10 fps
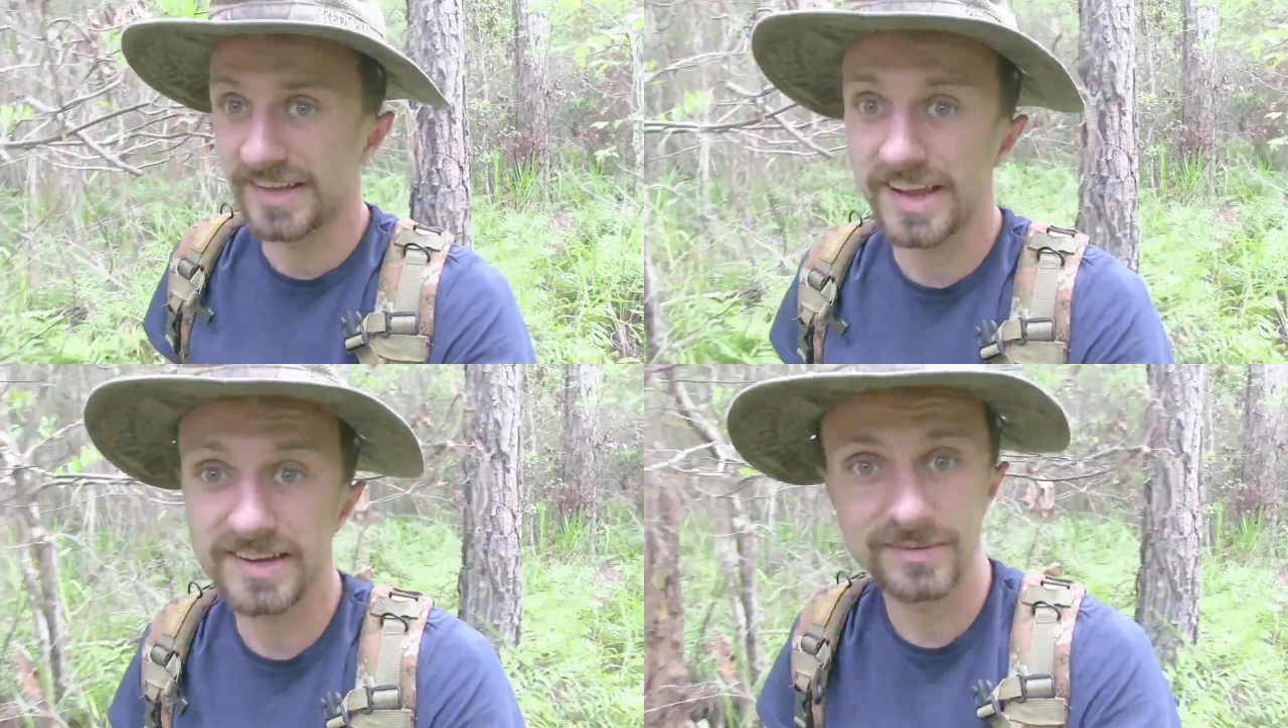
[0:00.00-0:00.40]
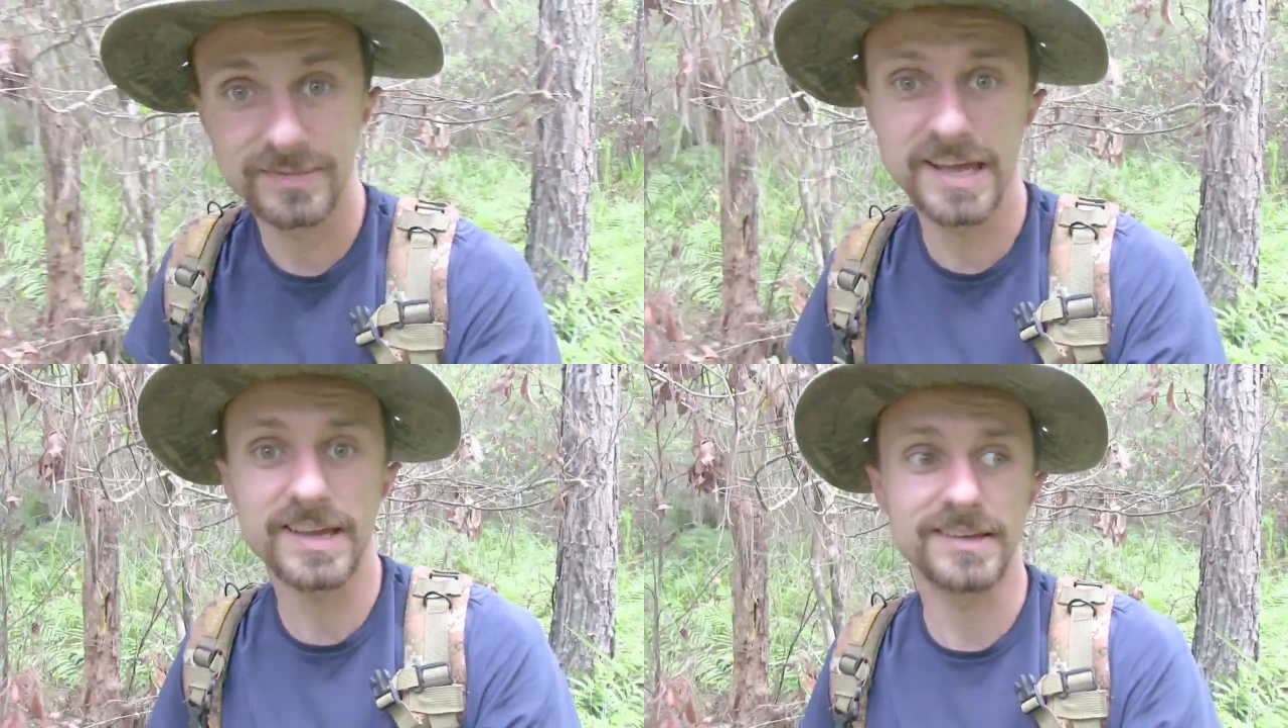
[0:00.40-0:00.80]

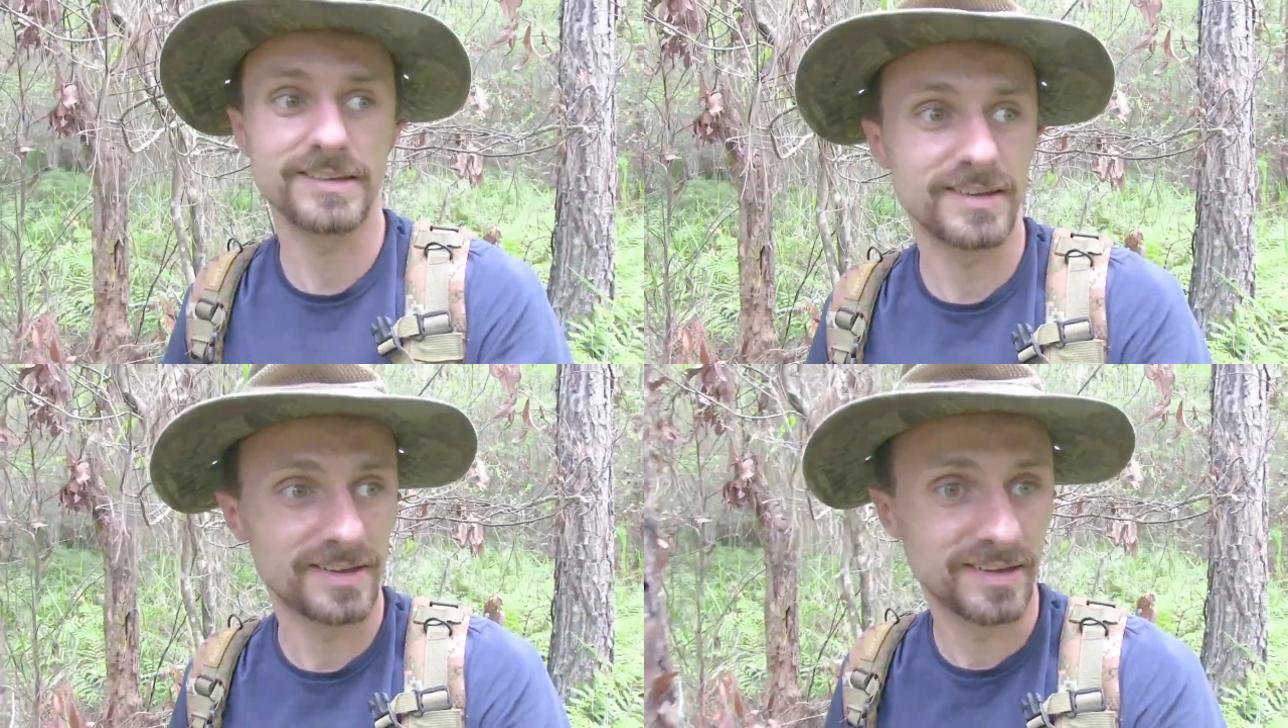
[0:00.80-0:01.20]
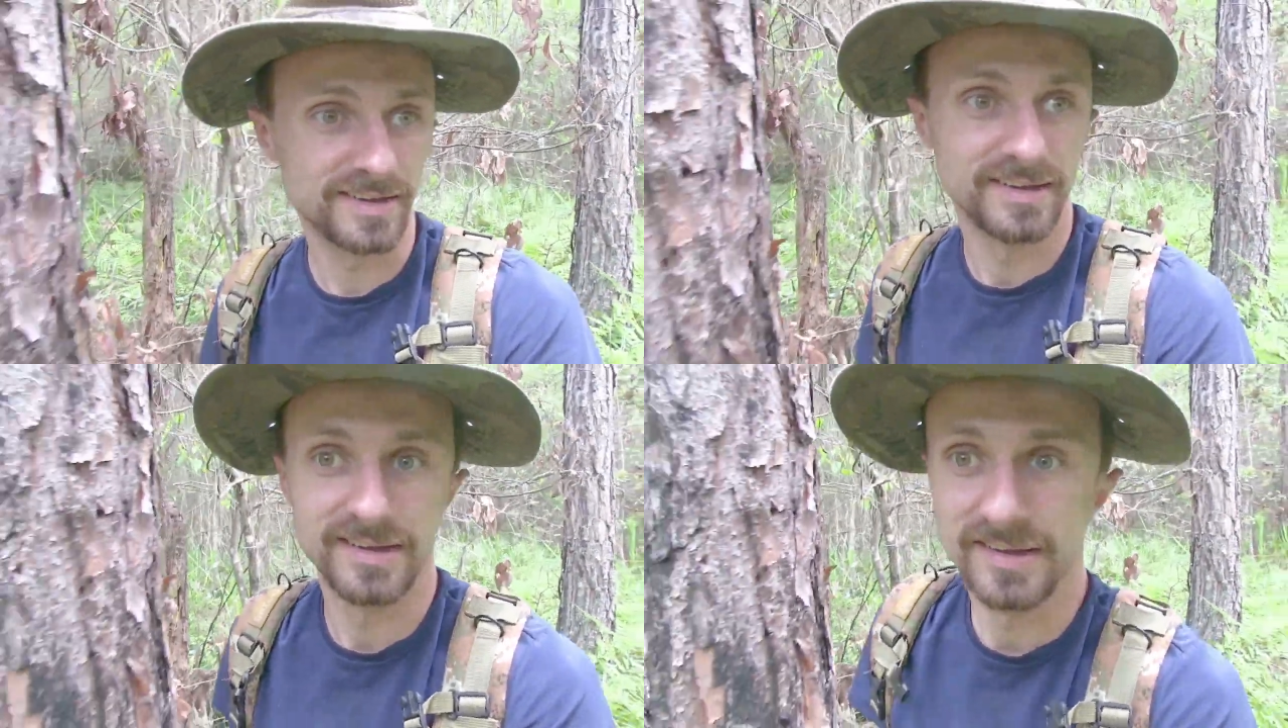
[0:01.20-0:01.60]
daggum days
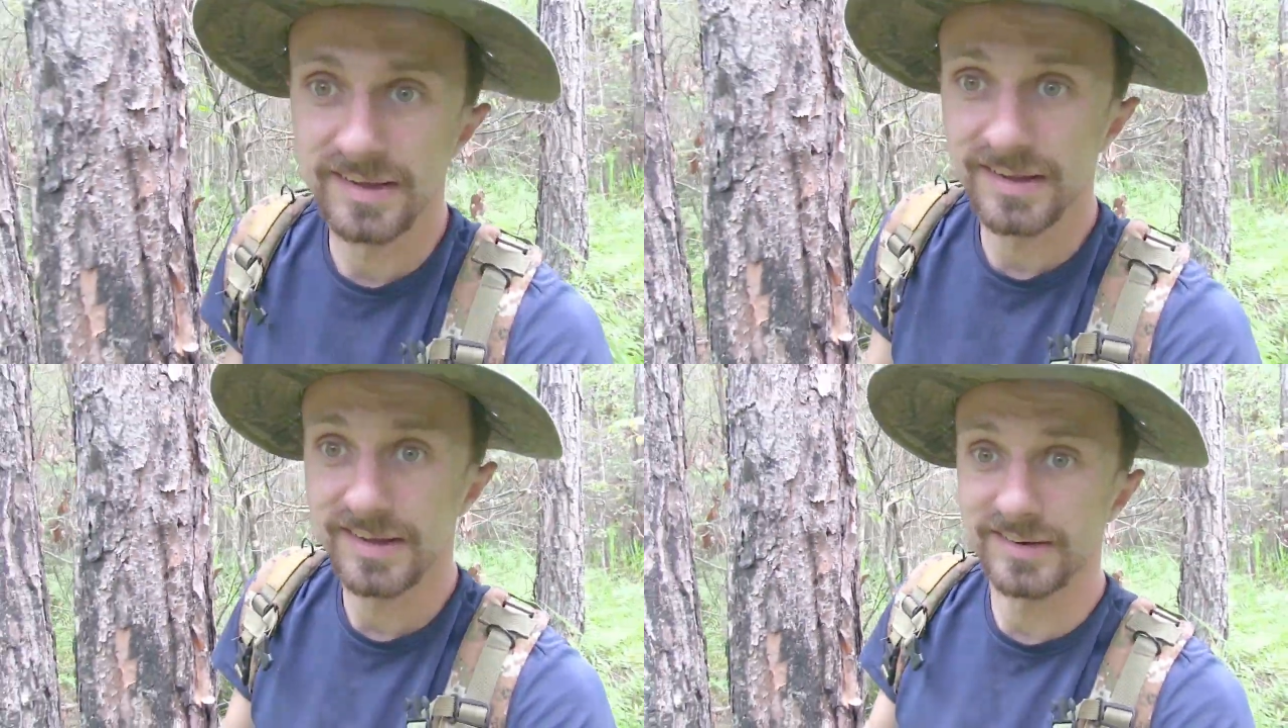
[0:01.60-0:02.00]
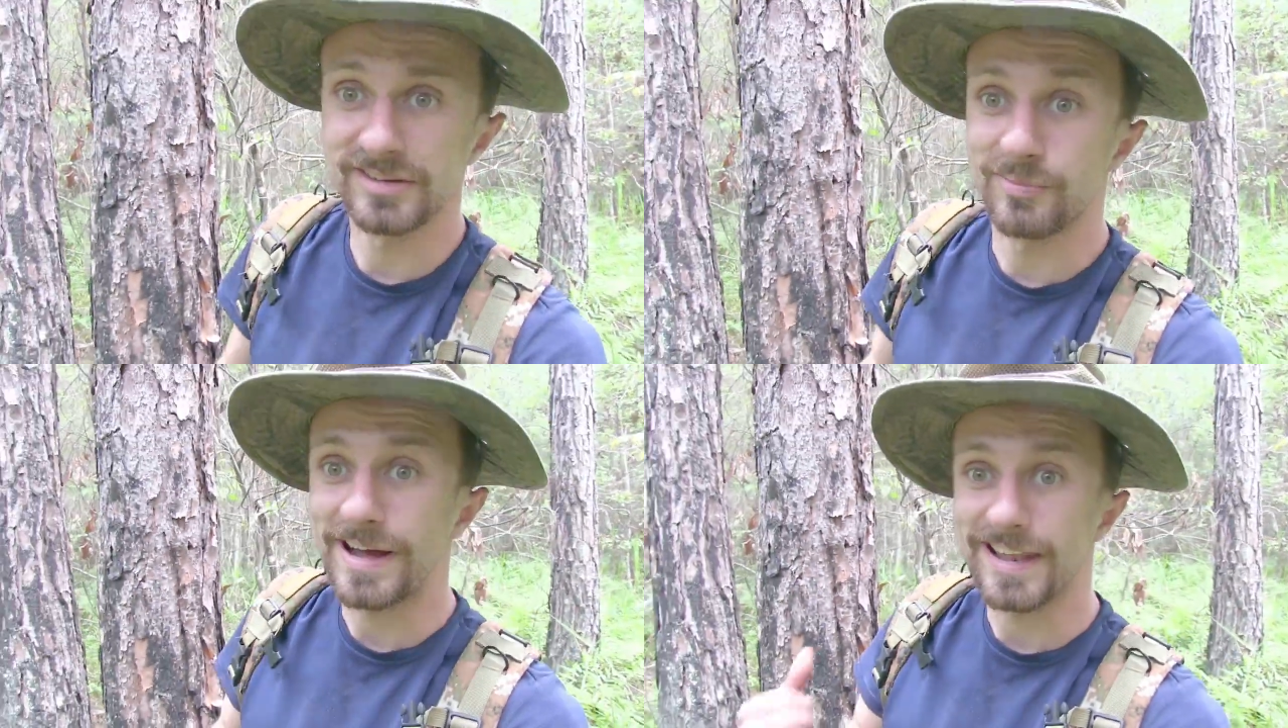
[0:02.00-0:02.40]
in a
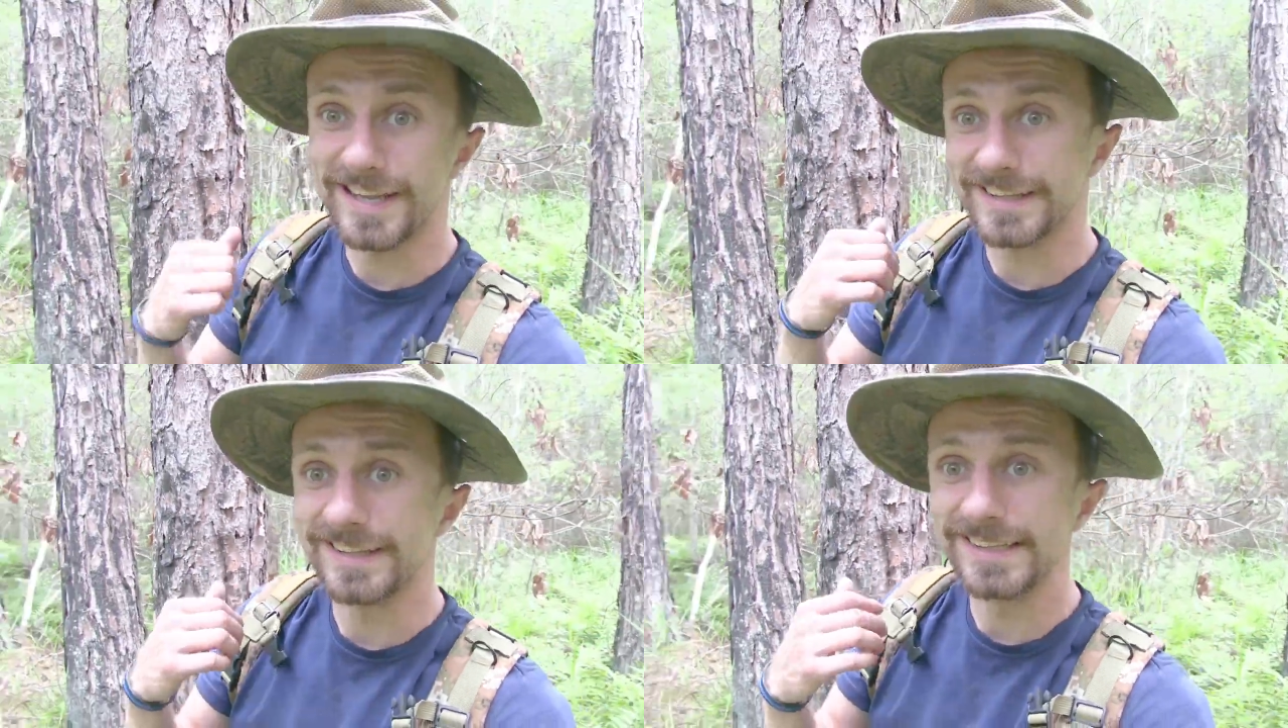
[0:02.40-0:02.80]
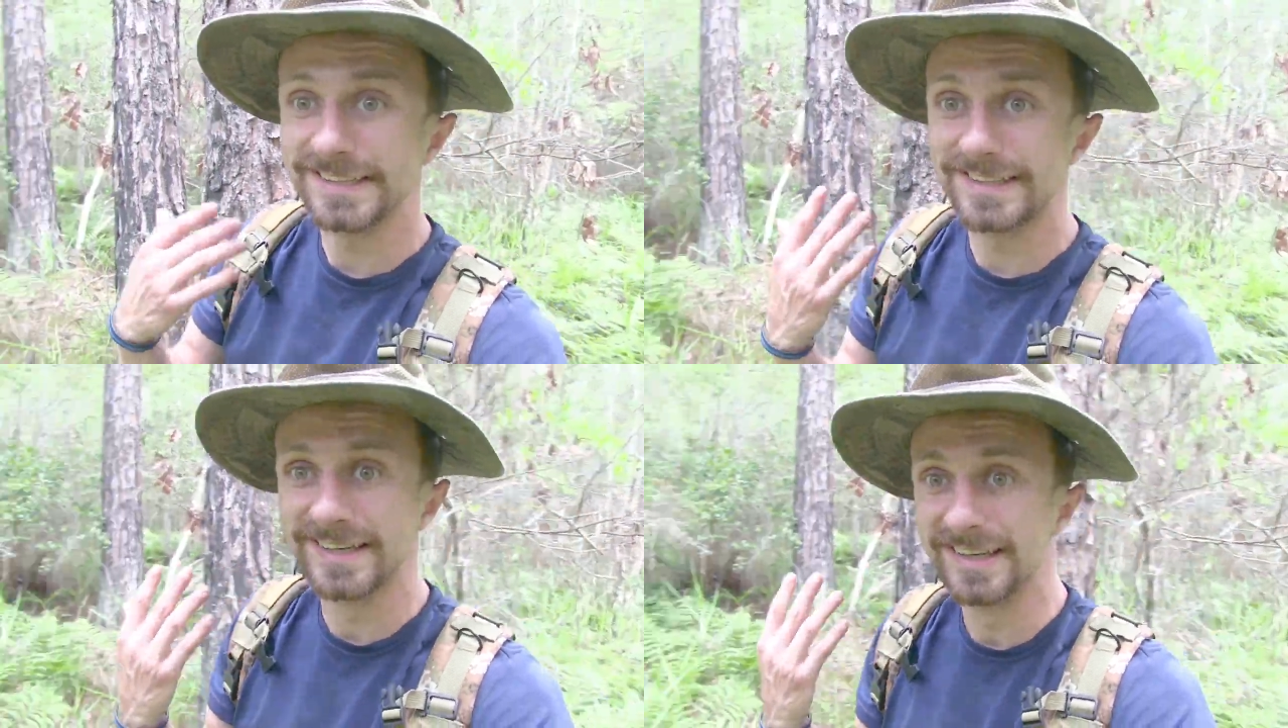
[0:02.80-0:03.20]
spot like
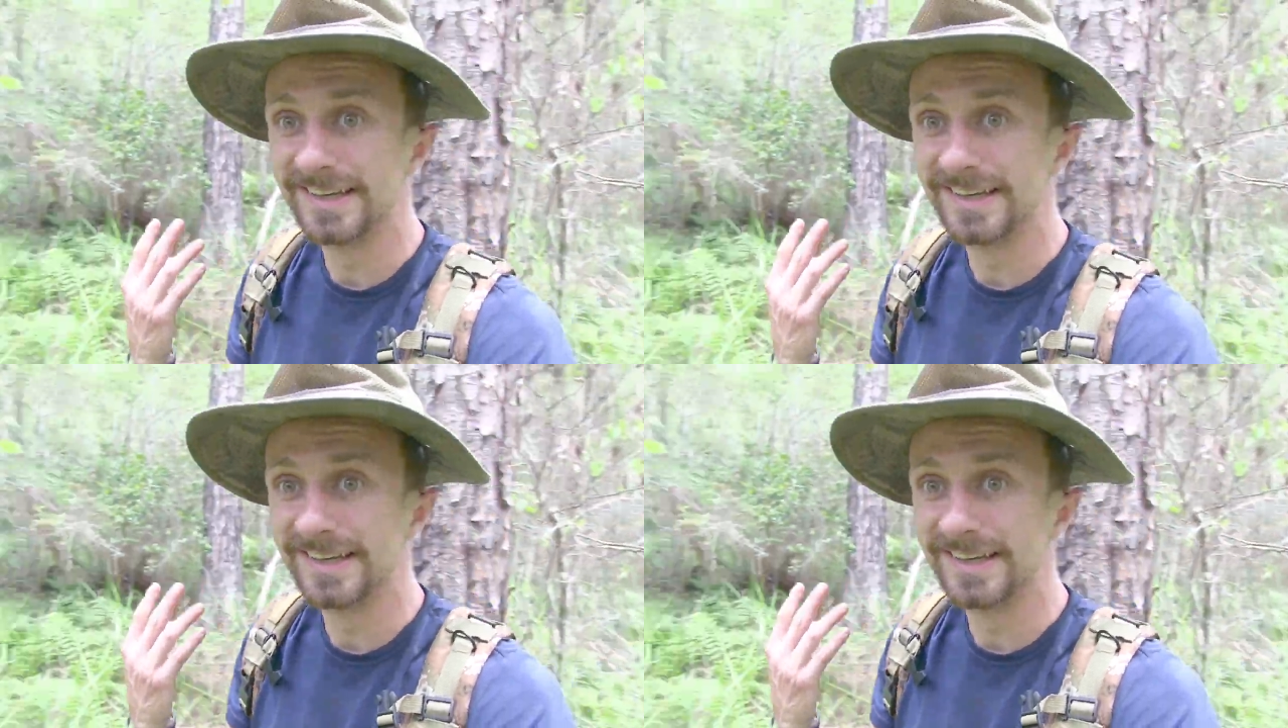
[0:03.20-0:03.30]
this,